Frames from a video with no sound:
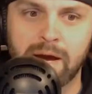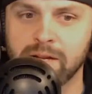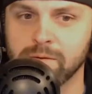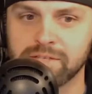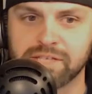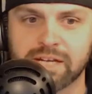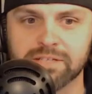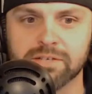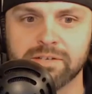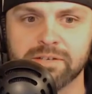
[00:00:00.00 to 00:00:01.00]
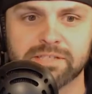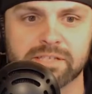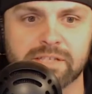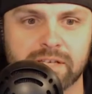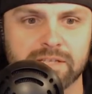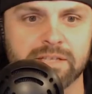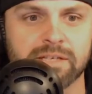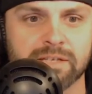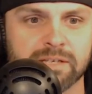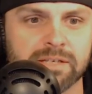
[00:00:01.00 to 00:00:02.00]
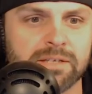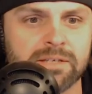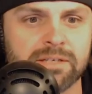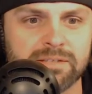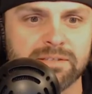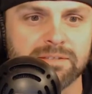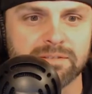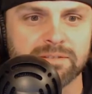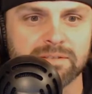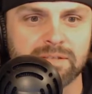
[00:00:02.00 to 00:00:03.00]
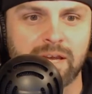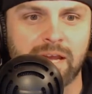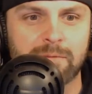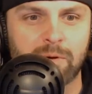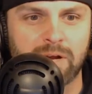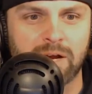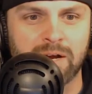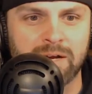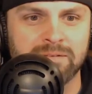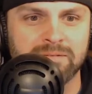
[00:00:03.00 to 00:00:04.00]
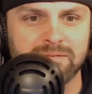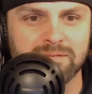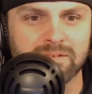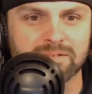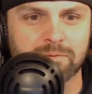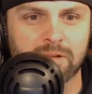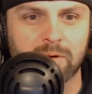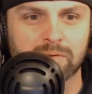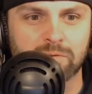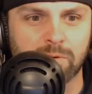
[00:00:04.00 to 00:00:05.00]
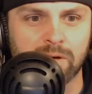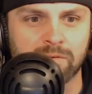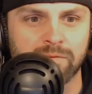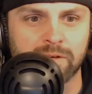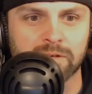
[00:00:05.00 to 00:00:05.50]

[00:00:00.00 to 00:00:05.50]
in chat too, and he says the Camo Con is one of the most rare figures.